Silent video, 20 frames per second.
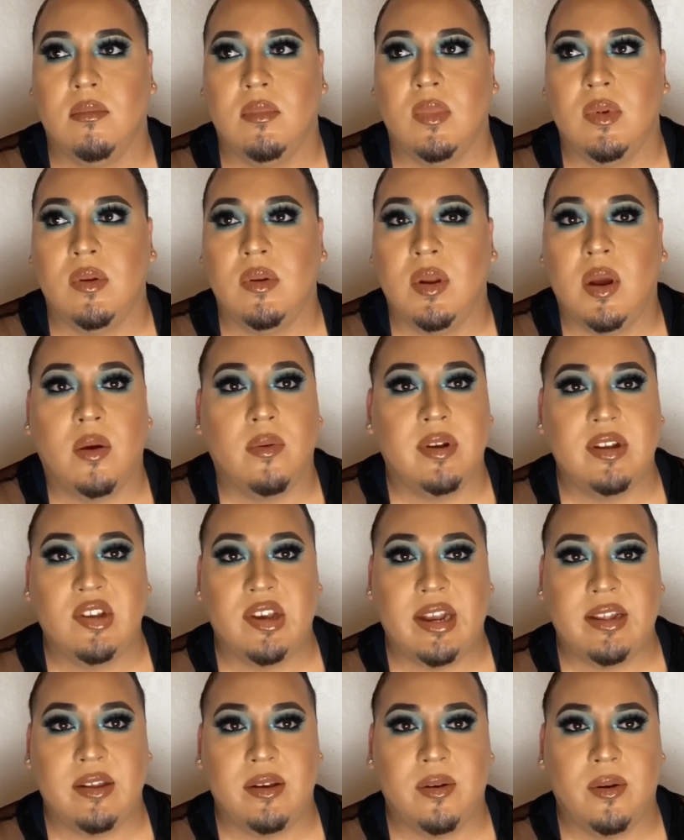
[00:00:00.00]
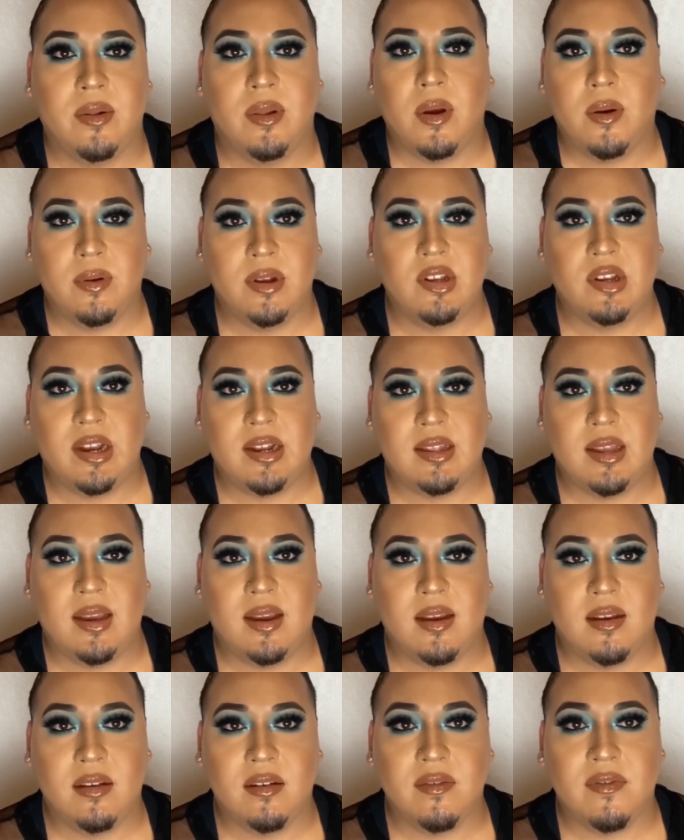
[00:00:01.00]
no rejecting or low
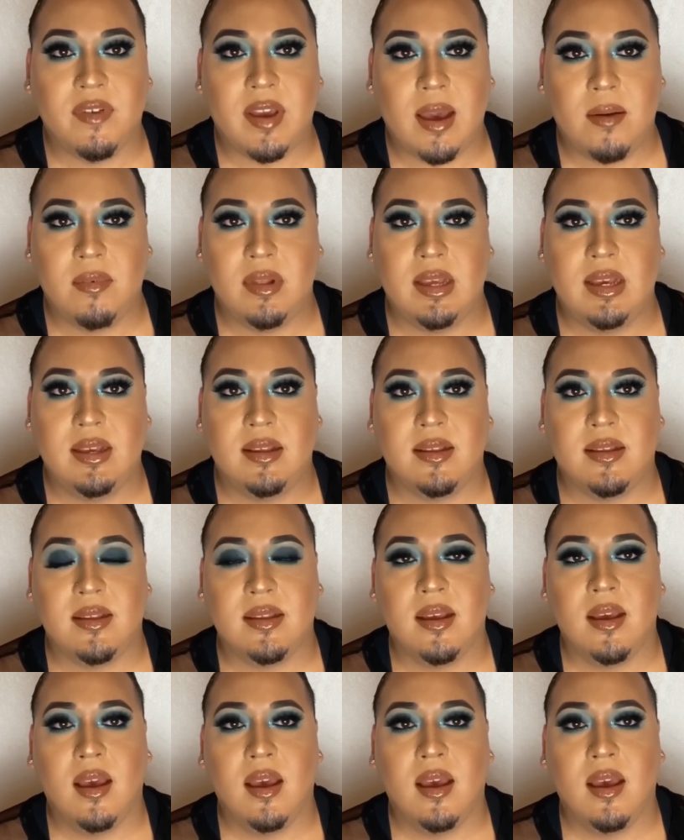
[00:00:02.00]
rejecting families.